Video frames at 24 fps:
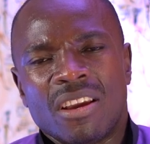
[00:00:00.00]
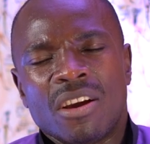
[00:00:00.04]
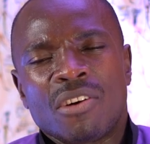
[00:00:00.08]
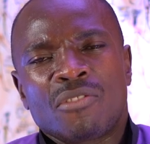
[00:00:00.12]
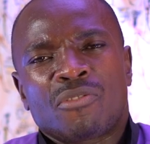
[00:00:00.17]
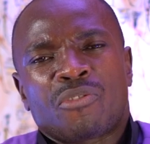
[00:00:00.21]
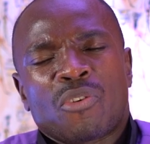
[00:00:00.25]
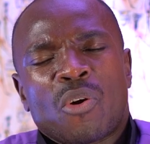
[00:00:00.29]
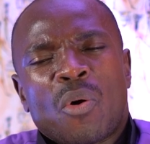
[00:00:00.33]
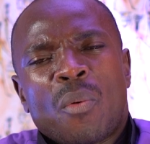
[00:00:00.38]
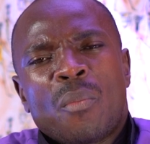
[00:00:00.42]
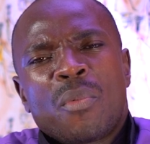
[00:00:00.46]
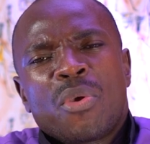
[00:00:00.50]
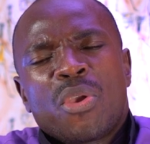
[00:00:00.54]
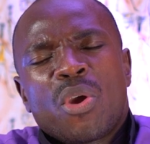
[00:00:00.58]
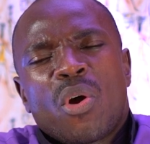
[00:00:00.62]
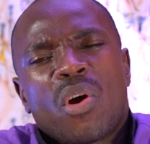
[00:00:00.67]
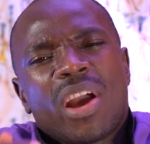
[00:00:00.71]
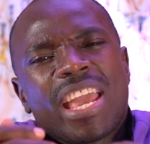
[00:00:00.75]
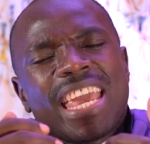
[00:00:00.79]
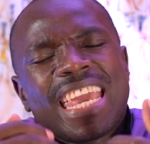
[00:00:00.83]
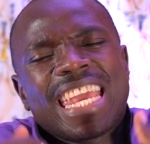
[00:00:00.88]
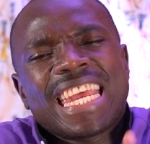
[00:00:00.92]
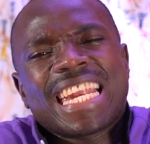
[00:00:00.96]
From
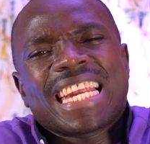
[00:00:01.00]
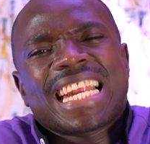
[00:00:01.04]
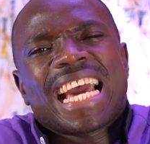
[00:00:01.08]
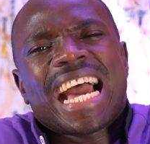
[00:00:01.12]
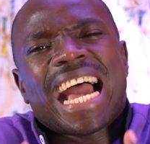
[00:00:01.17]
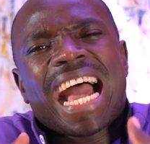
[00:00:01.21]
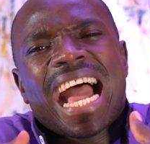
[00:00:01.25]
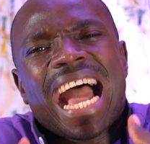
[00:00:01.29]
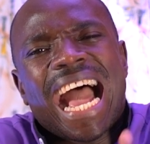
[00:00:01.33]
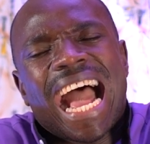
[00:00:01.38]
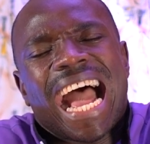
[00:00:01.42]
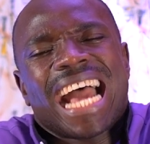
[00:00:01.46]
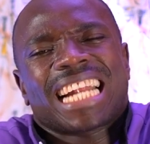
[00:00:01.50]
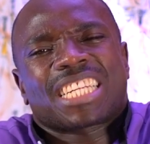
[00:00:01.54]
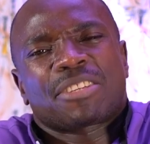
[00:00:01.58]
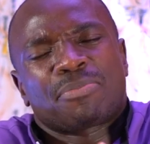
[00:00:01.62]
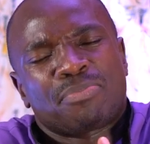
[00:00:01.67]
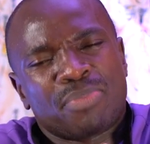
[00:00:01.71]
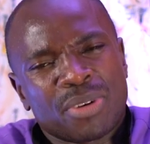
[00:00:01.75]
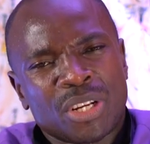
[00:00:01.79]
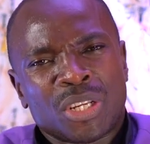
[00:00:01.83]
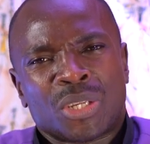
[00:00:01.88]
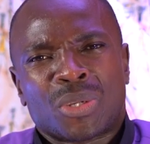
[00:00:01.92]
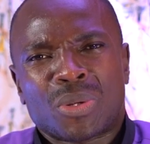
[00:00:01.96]
your inner heart
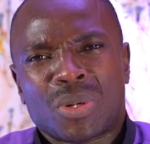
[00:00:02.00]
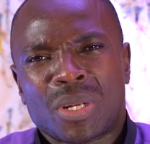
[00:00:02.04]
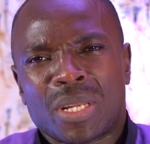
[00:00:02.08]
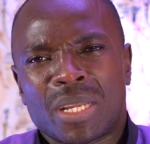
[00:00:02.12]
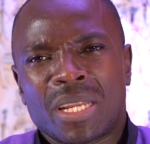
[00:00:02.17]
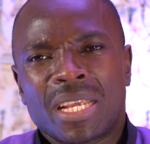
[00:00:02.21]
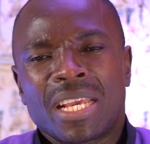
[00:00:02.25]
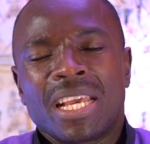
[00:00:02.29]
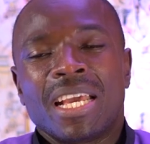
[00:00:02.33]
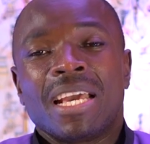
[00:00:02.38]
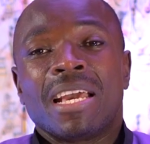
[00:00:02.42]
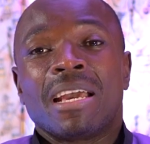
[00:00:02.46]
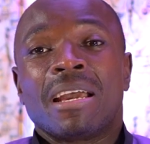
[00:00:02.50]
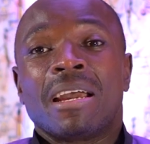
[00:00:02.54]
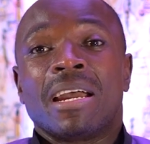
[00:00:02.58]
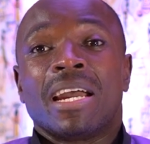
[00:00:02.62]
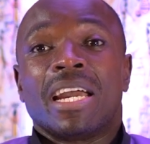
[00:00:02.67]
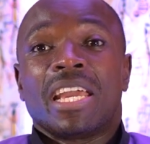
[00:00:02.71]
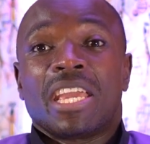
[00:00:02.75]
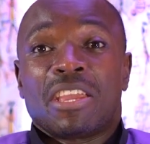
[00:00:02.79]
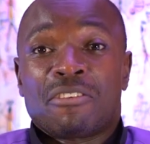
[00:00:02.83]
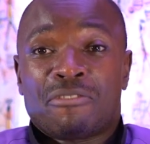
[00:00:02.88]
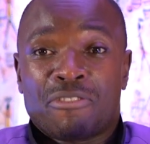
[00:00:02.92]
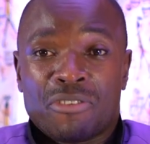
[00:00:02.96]
prison.
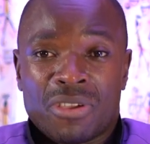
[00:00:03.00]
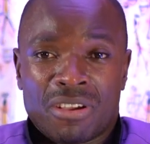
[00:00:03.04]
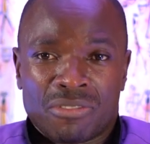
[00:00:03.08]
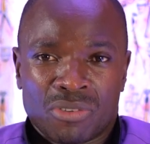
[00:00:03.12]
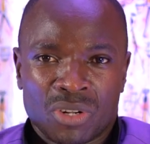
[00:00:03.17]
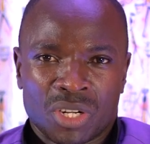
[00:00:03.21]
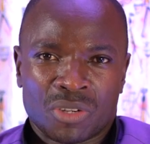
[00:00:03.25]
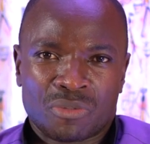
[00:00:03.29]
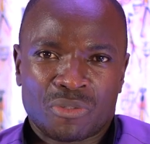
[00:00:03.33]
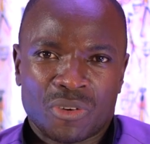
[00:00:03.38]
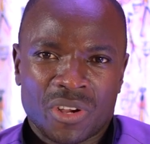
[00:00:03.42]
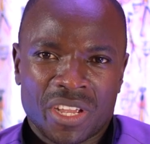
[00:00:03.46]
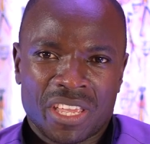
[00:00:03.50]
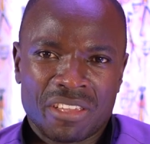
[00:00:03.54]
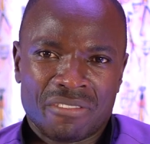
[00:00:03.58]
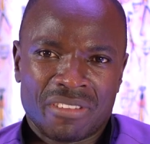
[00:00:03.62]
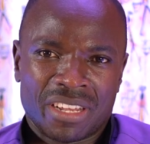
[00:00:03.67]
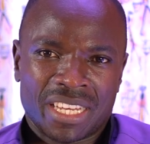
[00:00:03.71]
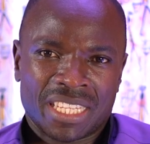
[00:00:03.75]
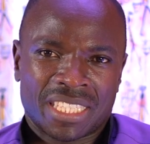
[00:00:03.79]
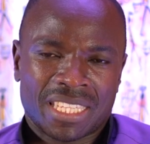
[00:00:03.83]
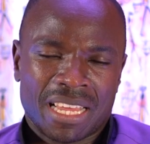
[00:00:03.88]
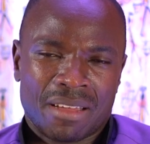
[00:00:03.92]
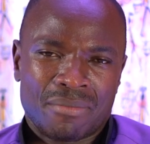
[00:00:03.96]
If you have not
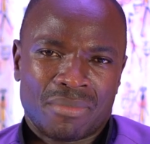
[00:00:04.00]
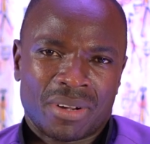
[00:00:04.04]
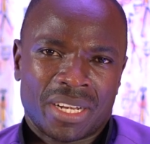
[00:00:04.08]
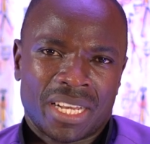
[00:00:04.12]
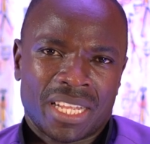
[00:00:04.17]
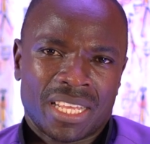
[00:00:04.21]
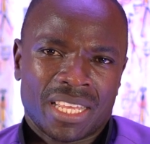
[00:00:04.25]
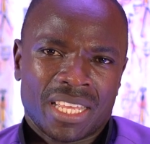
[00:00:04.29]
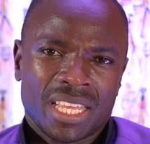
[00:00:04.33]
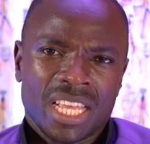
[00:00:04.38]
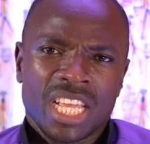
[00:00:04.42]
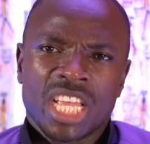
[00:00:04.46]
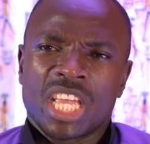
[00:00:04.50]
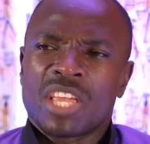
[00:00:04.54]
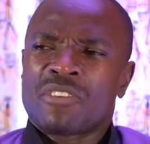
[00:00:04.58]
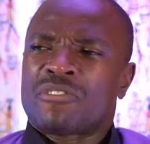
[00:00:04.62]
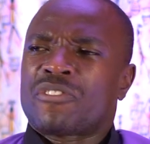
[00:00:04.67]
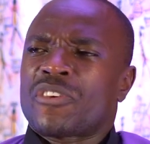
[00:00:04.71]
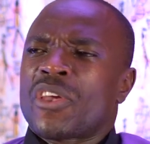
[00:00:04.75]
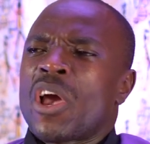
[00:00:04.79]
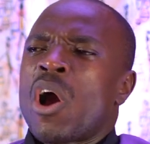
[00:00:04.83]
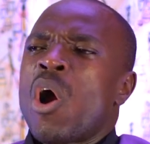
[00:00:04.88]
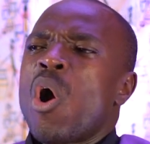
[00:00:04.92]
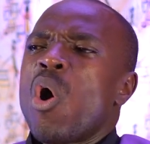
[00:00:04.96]
forgiven somebody,
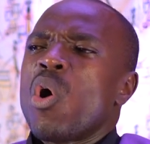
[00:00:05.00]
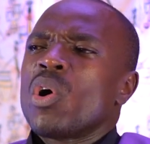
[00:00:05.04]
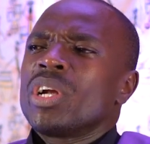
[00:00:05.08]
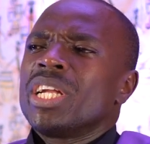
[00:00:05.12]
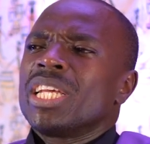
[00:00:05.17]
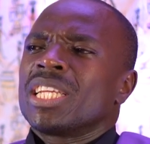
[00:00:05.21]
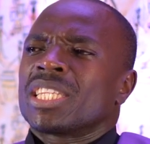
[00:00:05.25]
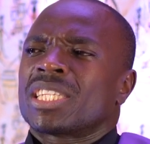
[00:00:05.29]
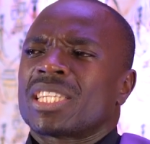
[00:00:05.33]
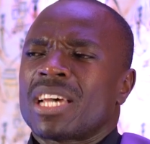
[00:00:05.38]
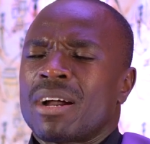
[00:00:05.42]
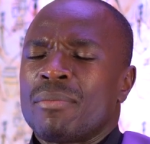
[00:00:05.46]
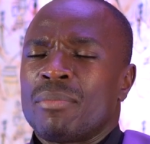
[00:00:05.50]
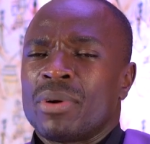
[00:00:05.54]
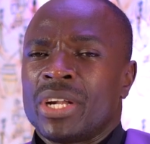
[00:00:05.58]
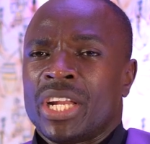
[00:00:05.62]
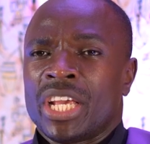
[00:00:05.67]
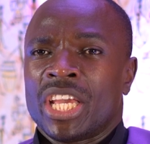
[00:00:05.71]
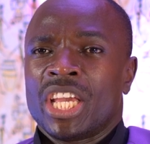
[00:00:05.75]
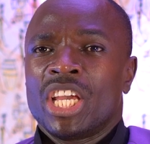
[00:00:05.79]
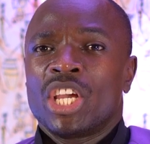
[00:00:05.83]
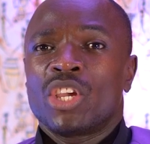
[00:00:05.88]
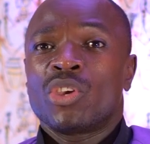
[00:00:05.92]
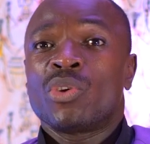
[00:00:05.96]
if you are holding
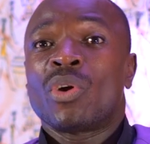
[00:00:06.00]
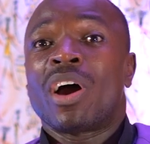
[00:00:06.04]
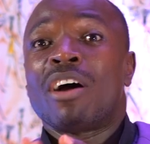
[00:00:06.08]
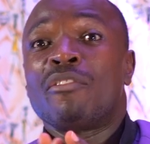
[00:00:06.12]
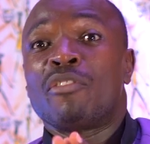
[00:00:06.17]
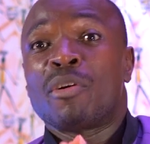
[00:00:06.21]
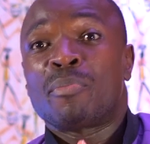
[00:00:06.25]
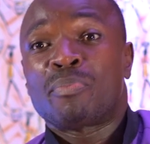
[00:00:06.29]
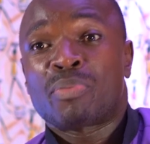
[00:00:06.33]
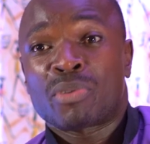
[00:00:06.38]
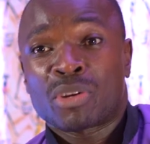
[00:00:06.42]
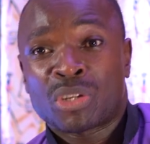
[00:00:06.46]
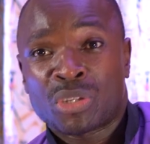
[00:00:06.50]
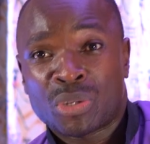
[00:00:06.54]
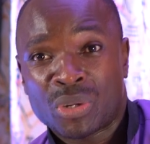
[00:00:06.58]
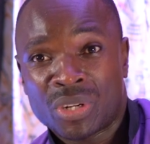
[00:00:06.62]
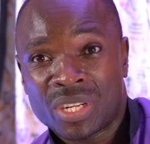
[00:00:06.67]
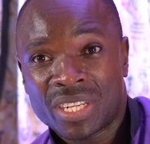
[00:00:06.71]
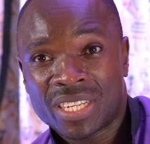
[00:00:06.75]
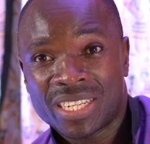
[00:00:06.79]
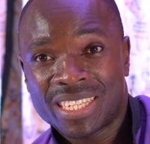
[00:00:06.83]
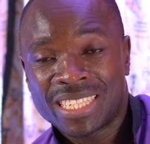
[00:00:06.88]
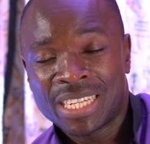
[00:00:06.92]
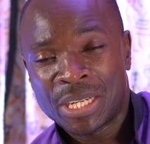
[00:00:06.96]
somebody, you have a
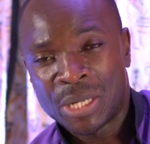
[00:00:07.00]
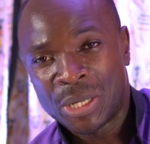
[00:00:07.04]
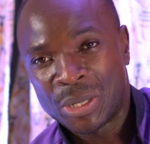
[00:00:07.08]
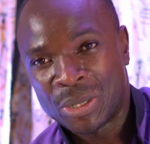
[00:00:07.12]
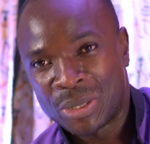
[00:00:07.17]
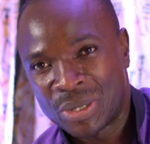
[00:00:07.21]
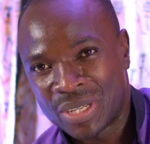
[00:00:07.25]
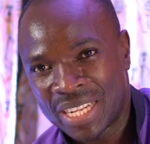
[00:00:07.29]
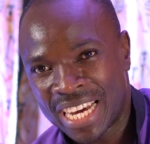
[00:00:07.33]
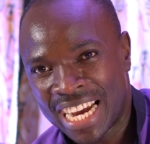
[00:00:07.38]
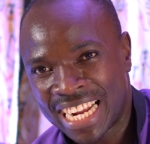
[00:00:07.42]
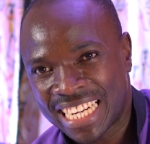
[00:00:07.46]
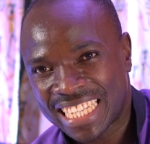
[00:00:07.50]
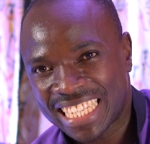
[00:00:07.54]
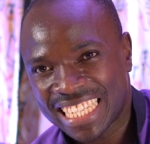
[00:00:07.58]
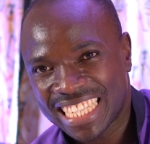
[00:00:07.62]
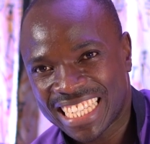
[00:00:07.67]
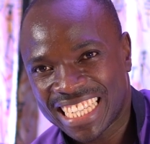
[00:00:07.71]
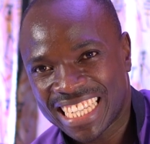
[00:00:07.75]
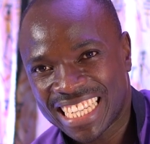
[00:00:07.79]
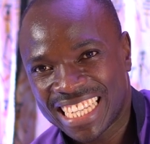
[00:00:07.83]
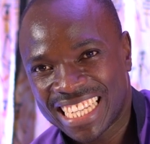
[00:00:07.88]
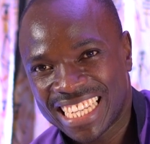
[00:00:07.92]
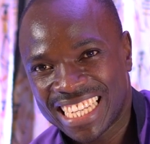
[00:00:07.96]
prison. Did you know
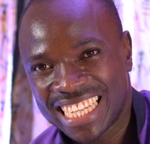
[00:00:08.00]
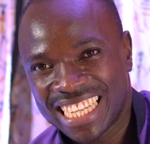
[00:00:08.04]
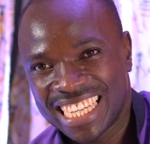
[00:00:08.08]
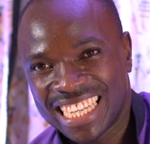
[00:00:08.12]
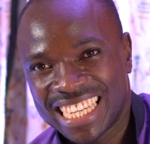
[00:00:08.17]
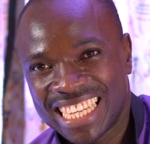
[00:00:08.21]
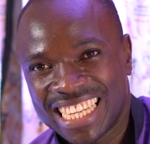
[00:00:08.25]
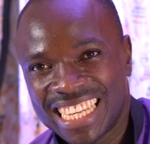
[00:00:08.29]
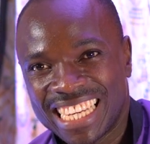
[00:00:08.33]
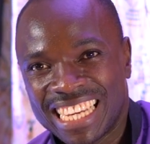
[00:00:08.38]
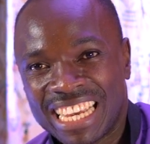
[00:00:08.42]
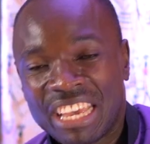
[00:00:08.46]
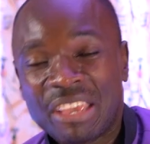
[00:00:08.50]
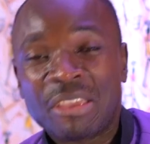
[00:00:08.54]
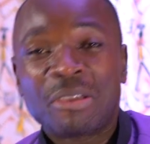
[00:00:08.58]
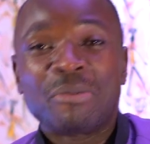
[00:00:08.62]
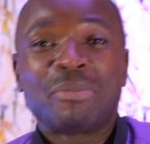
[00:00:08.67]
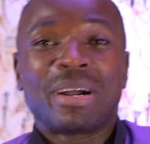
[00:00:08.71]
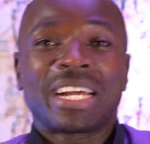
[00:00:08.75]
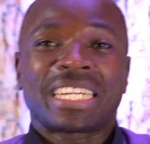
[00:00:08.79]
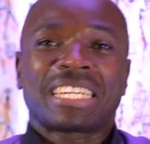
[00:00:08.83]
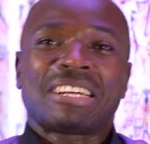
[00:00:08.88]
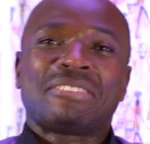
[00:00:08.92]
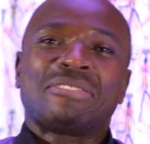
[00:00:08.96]
that? You
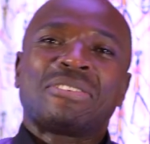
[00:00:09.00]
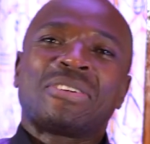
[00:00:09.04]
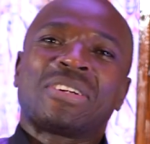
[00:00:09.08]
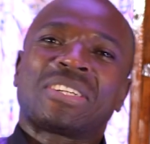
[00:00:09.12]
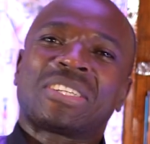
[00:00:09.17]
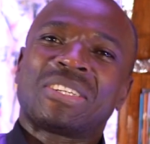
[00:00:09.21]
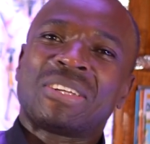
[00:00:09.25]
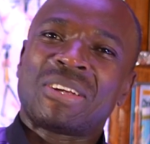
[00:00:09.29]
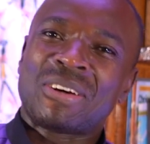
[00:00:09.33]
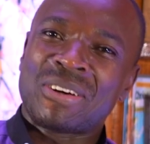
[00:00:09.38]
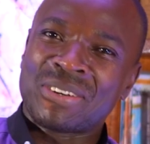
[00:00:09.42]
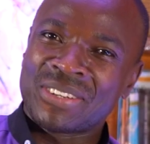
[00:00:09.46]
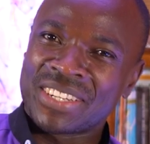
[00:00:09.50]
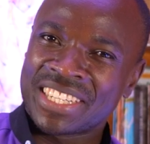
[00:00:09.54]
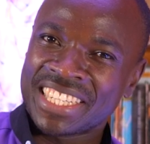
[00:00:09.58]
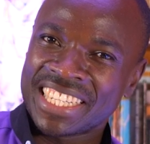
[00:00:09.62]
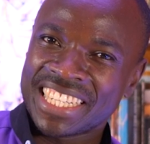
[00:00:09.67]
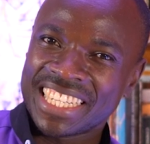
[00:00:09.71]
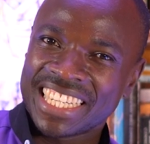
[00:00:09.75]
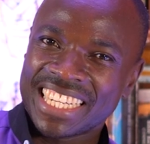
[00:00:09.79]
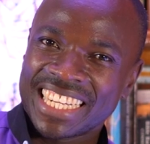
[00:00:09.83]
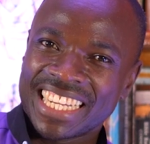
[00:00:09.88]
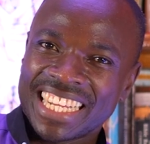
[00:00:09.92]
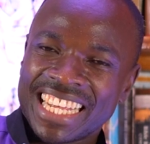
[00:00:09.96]
might have not
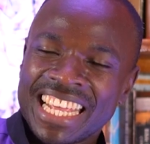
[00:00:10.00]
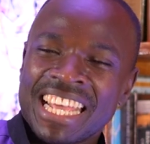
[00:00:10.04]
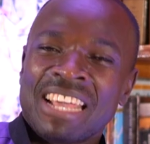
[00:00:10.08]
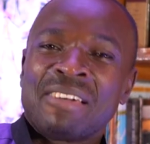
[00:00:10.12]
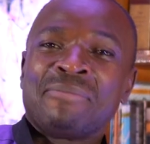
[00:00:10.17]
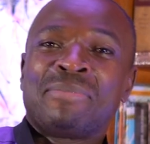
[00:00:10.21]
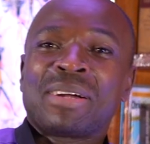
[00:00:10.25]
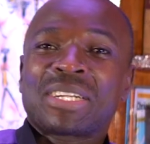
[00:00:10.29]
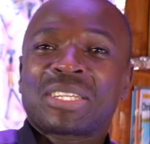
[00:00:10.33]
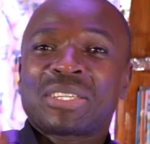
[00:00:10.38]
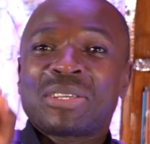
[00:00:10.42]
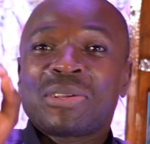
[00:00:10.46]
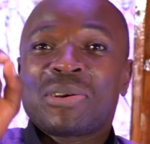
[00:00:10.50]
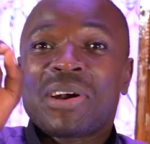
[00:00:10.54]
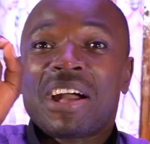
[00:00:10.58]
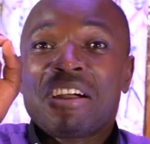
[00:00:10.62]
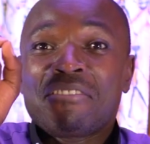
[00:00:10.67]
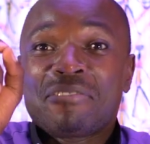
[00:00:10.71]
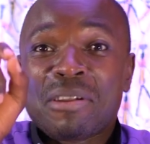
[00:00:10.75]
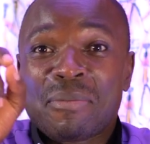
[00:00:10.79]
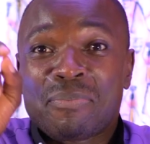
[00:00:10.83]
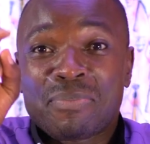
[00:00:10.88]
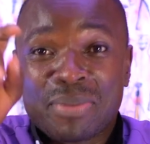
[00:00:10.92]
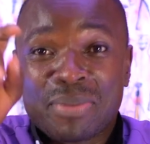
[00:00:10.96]
known, but you have a